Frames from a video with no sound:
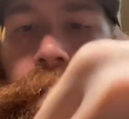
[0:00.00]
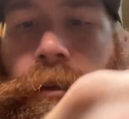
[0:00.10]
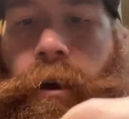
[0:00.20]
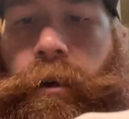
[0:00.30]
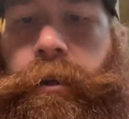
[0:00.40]

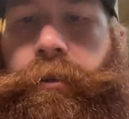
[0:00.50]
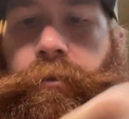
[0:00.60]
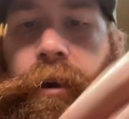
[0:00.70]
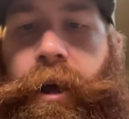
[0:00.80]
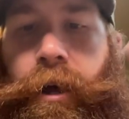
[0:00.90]
locking
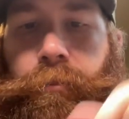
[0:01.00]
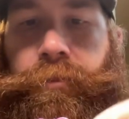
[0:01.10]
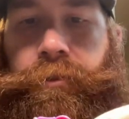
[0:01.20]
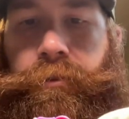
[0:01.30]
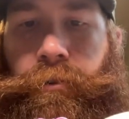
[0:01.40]

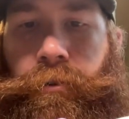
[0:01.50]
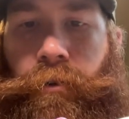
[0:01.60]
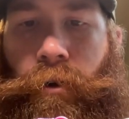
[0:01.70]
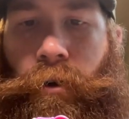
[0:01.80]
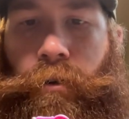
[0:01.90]
wraps
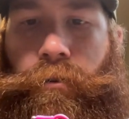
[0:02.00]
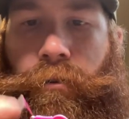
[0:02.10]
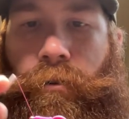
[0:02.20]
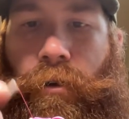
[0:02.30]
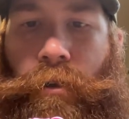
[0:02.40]
on
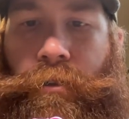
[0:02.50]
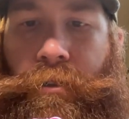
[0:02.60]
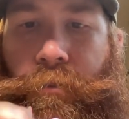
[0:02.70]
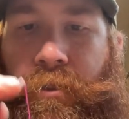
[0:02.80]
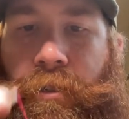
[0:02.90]

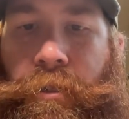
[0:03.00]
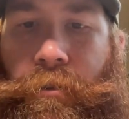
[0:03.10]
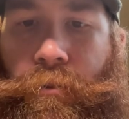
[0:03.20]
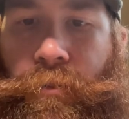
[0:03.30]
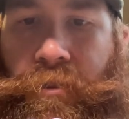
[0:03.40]
this
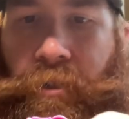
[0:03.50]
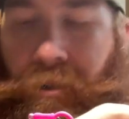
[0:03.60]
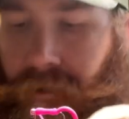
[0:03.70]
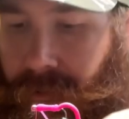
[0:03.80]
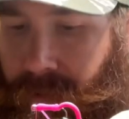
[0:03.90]
particular
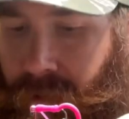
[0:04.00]
material.